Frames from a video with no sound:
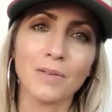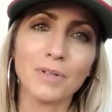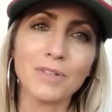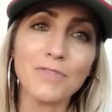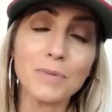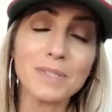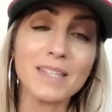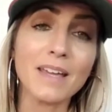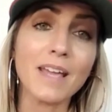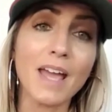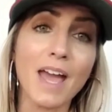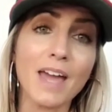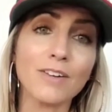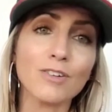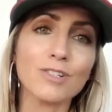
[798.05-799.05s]
What if it was like
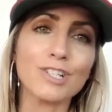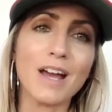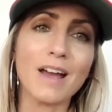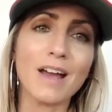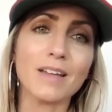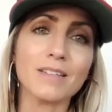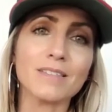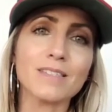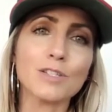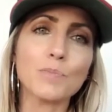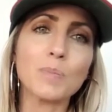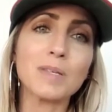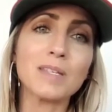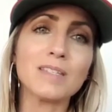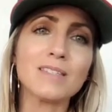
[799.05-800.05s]

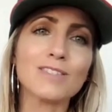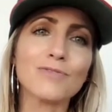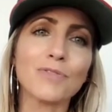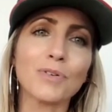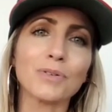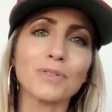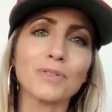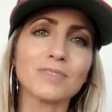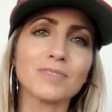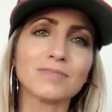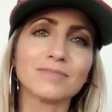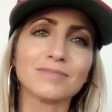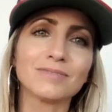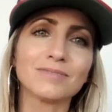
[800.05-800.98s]
energized, peaceful,